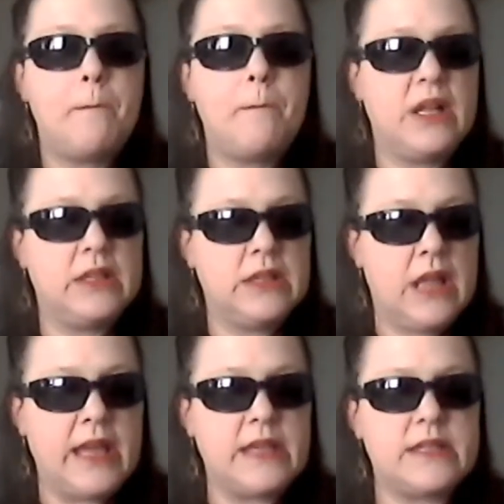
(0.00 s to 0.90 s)

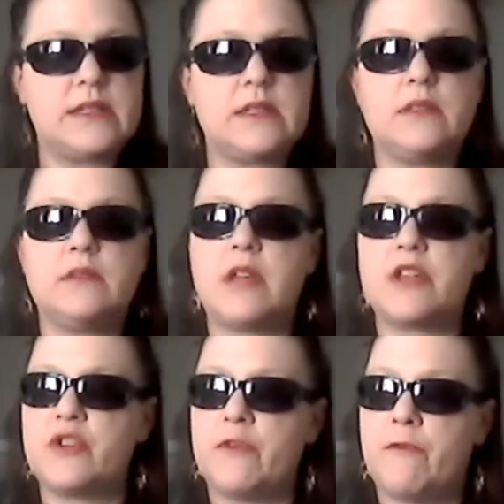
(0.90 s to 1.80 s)
polite,
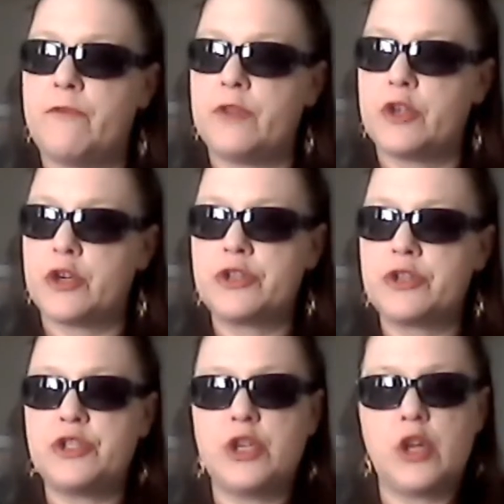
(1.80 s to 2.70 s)
doesn't
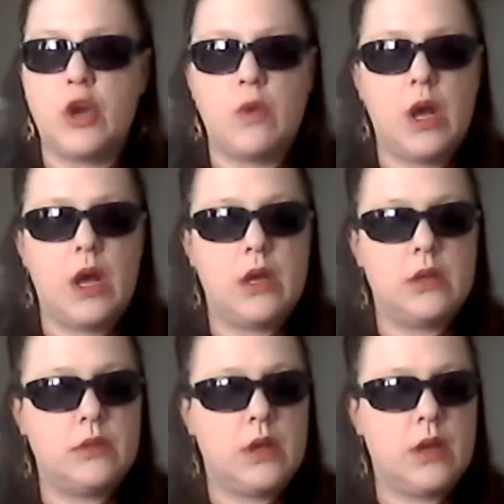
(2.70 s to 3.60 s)
flirt,
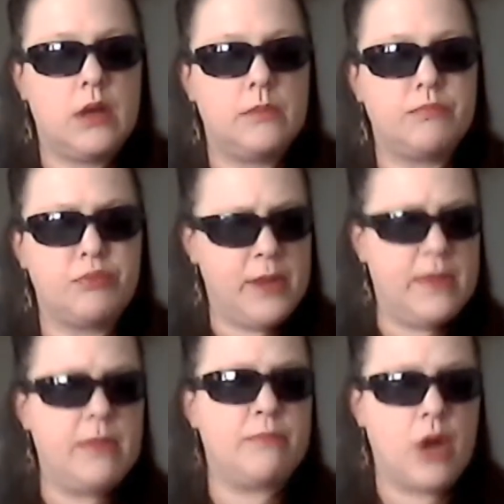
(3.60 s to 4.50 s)

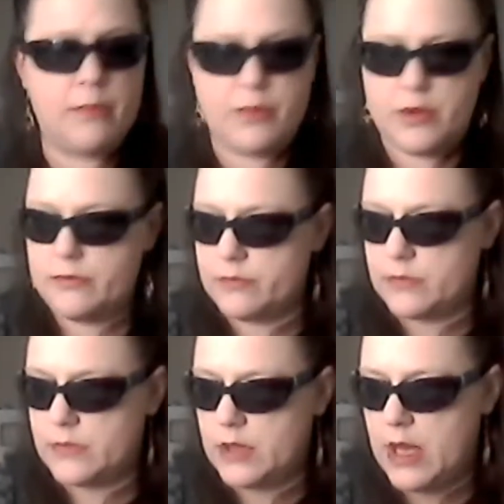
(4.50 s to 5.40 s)
prim and proper.
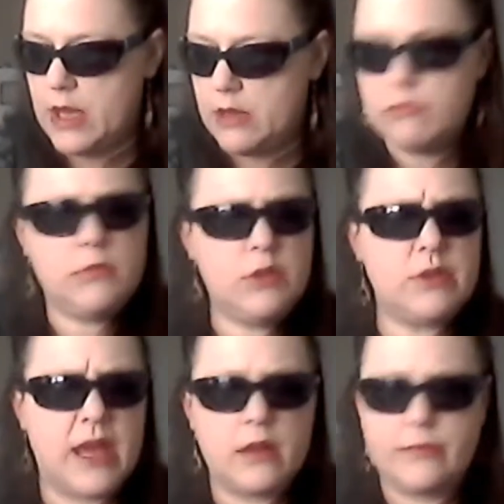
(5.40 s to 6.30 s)
Okay? You
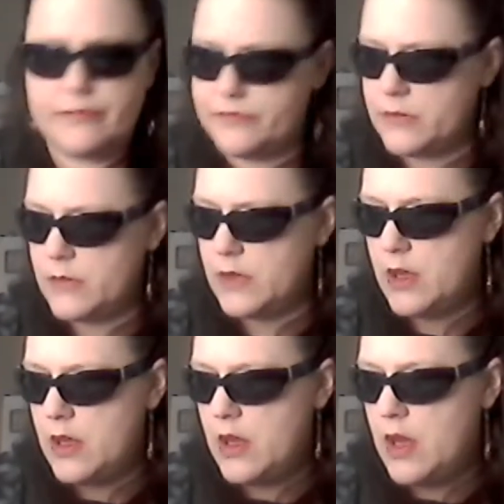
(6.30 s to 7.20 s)
get it.
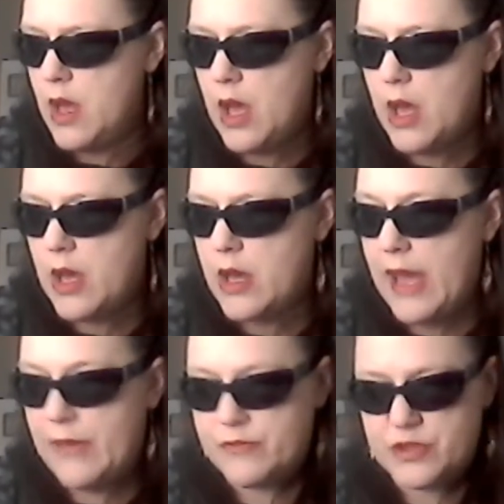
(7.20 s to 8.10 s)

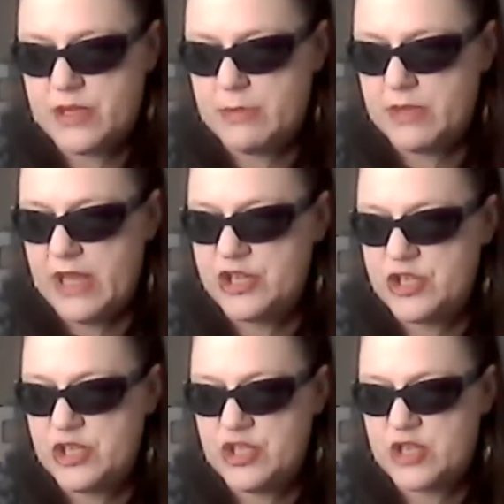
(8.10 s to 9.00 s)
After
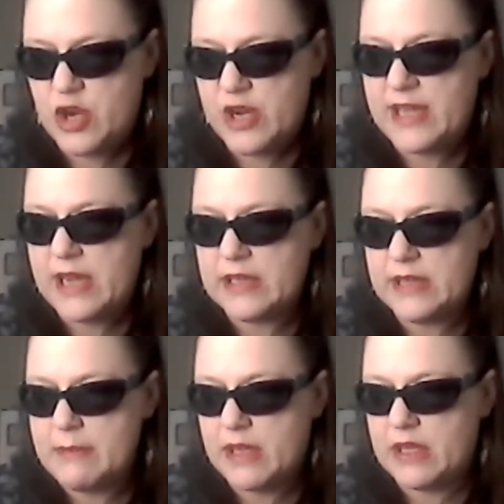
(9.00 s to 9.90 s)
stimulation, she started
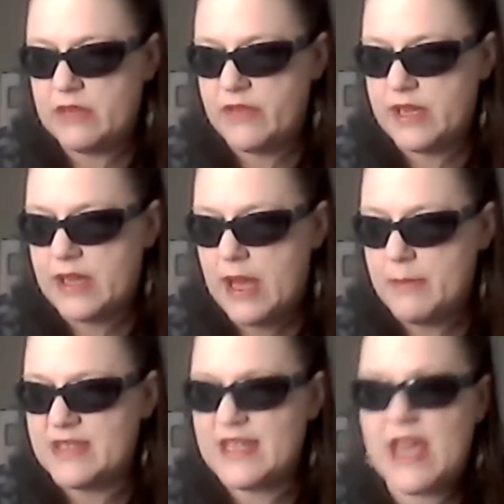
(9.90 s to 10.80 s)
giggling, making funny
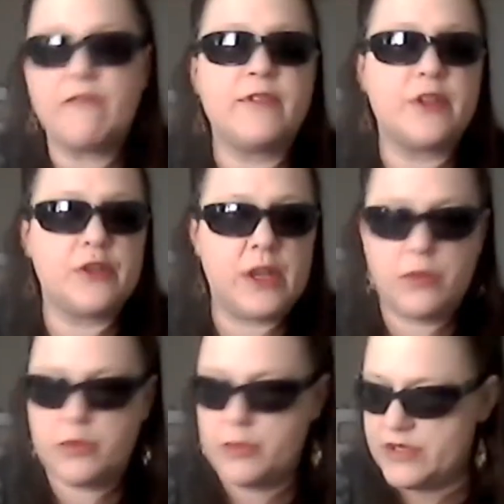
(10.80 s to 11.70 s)
comments, and flirting
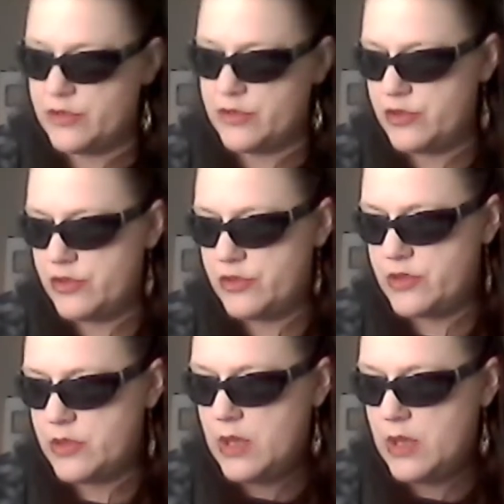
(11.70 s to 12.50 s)
with researchers.